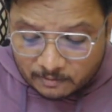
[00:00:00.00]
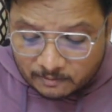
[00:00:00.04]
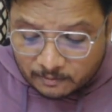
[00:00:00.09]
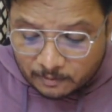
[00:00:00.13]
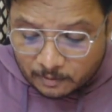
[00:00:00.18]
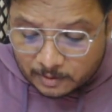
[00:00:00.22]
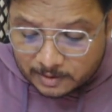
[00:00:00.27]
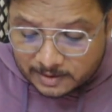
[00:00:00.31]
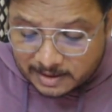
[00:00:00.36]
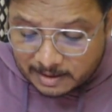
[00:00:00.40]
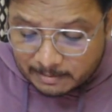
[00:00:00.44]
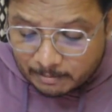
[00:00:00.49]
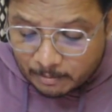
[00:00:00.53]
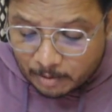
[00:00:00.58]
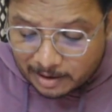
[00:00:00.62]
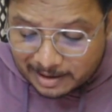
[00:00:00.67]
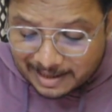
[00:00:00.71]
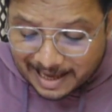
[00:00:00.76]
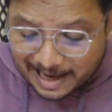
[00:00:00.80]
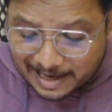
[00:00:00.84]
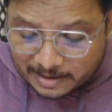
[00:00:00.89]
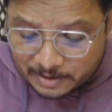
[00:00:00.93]
For
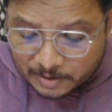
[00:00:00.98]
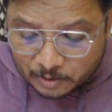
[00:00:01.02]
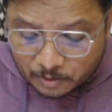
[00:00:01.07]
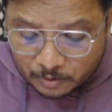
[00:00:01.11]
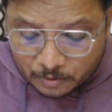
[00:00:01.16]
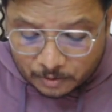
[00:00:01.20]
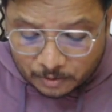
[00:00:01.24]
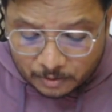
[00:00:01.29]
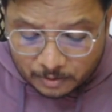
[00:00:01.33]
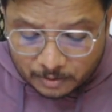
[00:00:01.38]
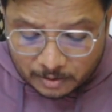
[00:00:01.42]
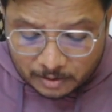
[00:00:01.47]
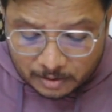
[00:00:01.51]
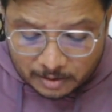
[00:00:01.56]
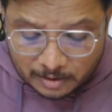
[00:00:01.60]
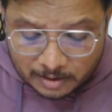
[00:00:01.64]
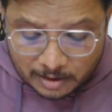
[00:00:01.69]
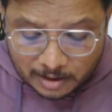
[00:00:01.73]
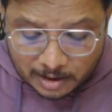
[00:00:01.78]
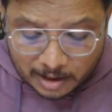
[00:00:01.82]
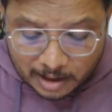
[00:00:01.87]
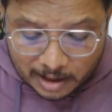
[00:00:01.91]
symbol x2,
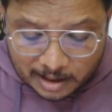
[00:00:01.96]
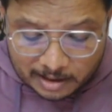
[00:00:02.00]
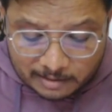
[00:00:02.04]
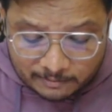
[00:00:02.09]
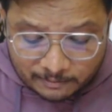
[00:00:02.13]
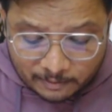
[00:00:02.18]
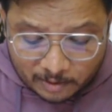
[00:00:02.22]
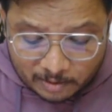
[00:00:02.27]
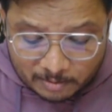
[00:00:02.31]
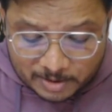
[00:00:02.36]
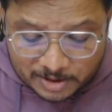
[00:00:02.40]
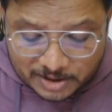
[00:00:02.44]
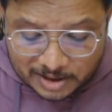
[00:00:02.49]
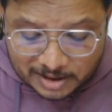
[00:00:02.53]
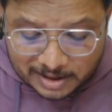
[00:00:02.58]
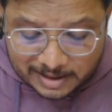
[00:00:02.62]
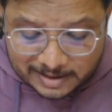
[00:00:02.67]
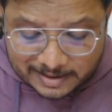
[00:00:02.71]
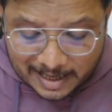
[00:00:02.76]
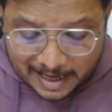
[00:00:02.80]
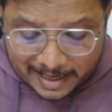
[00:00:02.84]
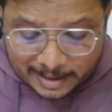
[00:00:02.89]
information
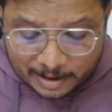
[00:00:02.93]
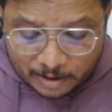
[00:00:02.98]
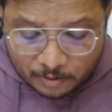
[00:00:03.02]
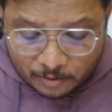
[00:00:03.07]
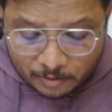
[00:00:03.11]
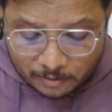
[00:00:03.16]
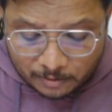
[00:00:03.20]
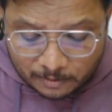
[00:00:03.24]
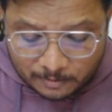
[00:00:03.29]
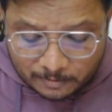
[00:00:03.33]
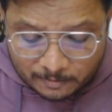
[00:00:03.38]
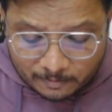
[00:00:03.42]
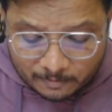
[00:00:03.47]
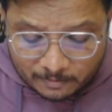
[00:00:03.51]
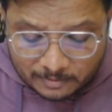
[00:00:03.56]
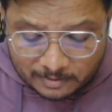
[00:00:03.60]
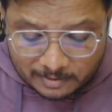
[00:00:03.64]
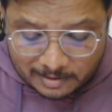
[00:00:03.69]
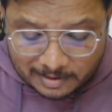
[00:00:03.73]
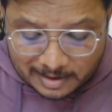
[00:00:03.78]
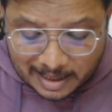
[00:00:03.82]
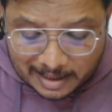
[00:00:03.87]
is i2
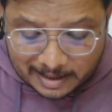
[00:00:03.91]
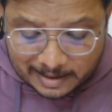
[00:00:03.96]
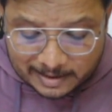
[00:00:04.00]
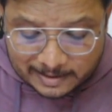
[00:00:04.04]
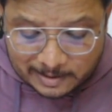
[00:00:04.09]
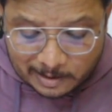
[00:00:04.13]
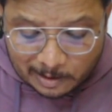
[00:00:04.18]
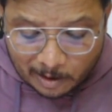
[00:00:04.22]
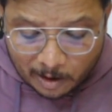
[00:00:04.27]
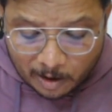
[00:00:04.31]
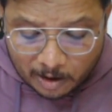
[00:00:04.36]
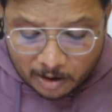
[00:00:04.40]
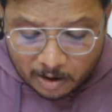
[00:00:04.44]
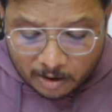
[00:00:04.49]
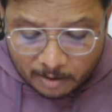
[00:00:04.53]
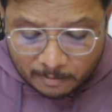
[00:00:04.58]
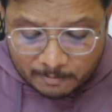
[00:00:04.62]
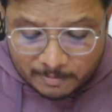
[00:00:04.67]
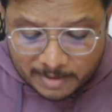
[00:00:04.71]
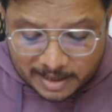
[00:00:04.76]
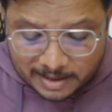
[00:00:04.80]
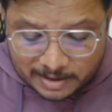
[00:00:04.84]
that is log
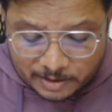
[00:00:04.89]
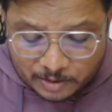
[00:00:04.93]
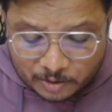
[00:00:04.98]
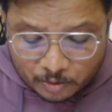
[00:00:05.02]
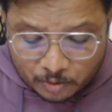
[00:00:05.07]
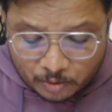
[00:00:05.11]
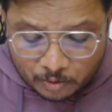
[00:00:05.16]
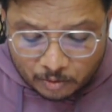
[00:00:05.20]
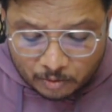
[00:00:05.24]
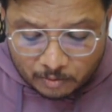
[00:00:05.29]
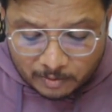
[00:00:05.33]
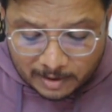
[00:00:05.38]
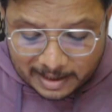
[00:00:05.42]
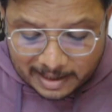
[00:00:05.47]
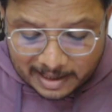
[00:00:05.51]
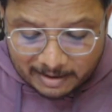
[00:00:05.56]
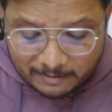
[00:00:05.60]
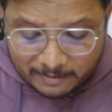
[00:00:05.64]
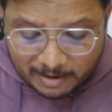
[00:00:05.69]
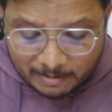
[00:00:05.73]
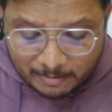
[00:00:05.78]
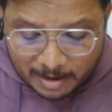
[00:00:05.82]
of base 2 1
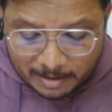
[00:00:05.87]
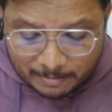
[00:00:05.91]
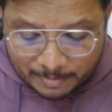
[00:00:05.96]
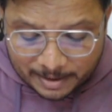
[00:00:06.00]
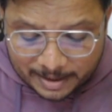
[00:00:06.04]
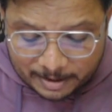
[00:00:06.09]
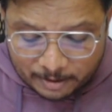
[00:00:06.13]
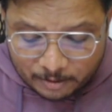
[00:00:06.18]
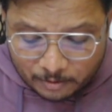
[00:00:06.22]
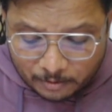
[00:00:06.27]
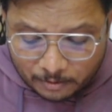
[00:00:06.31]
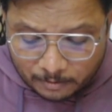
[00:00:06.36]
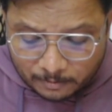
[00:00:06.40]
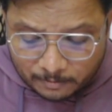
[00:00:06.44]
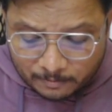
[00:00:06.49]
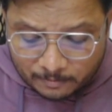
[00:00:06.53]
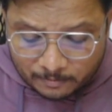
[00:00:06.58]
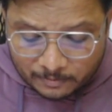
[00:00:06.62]
divided by p2.